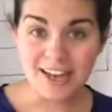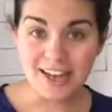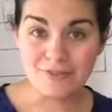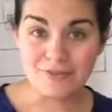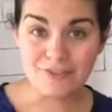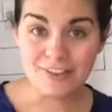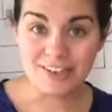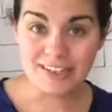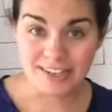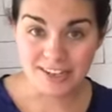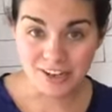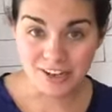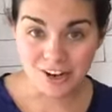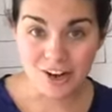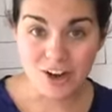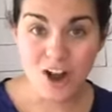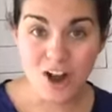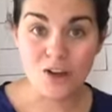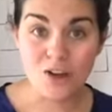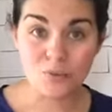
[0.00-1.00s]
of
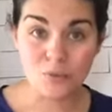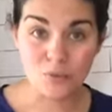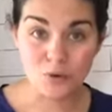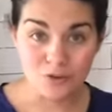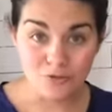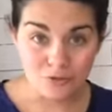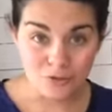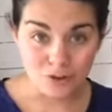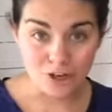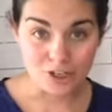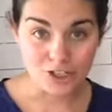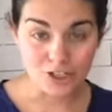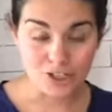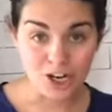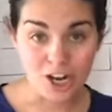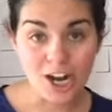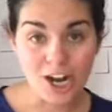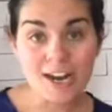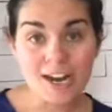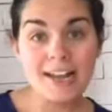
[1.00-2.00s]
veneer on wood
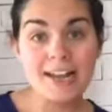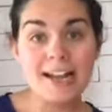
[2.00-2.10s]
furniture.